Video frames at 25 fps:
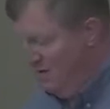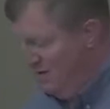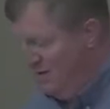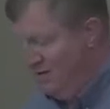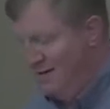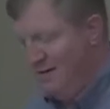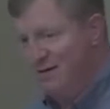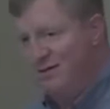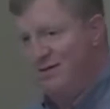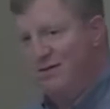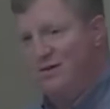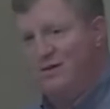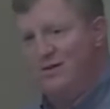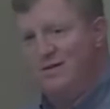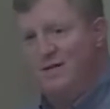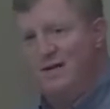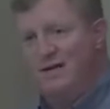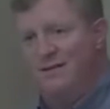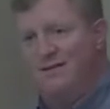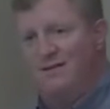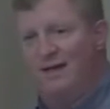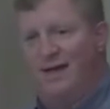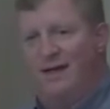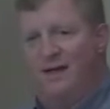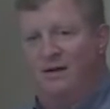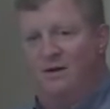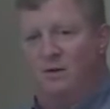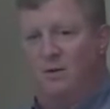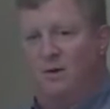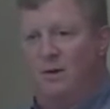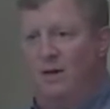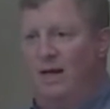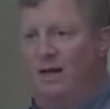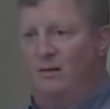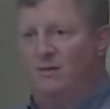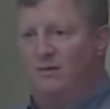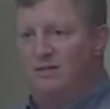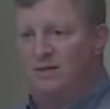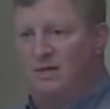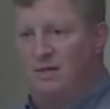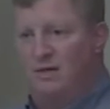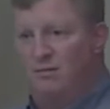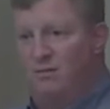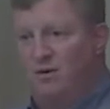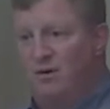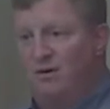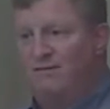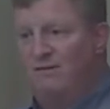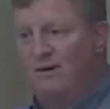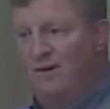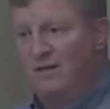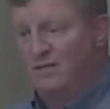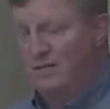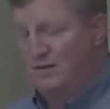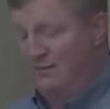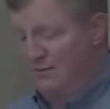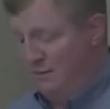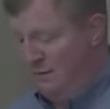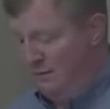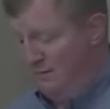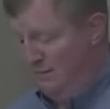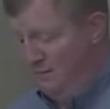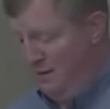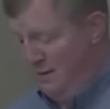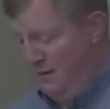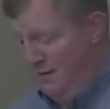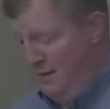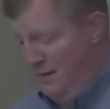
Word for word: you to the 13th Annual Iowa City Book Festival.